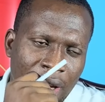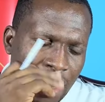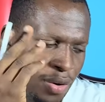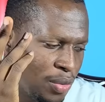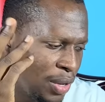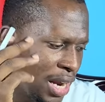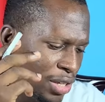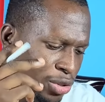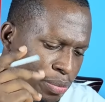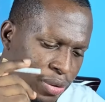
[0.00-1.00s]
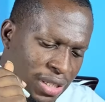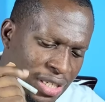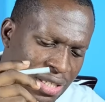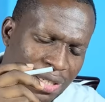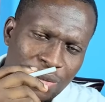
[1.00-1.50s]
I don't know whether I should bring
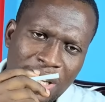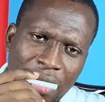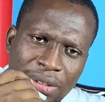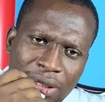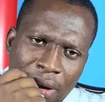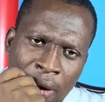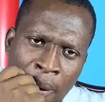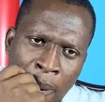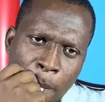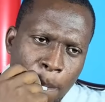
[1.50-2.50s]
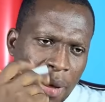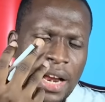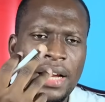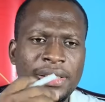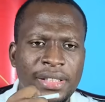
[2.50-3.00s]
this news out today, but
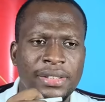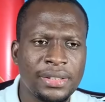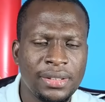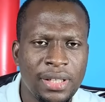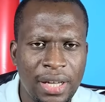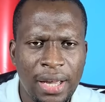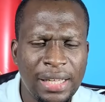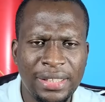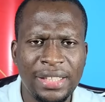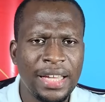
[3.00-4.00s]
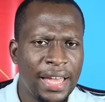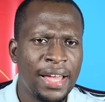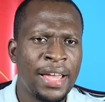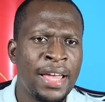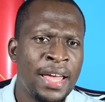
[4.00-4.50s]
that is it. I think
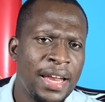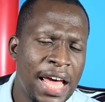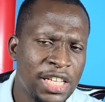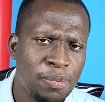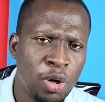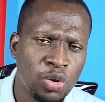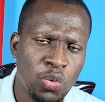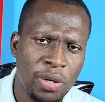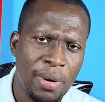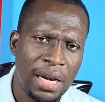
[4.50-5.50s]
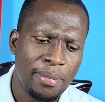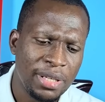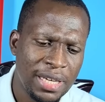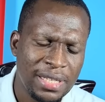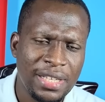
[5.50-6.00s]
there's more to it, but let me
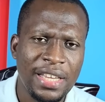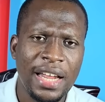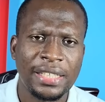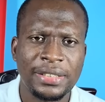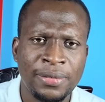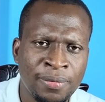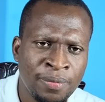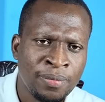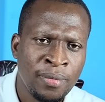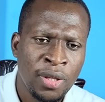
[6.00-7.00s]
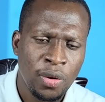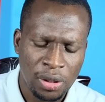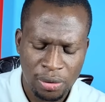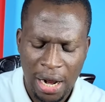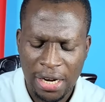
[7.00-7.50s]
just say that
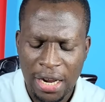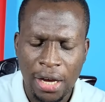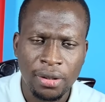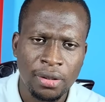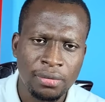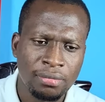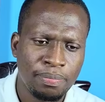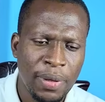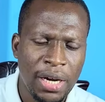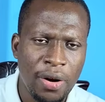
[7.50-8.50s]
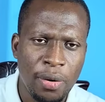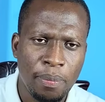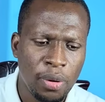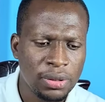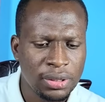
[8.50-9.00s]
because right now, no, per the
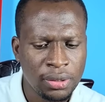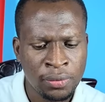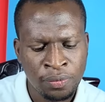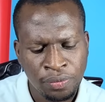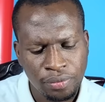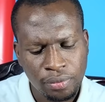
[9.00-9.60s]
reports, no,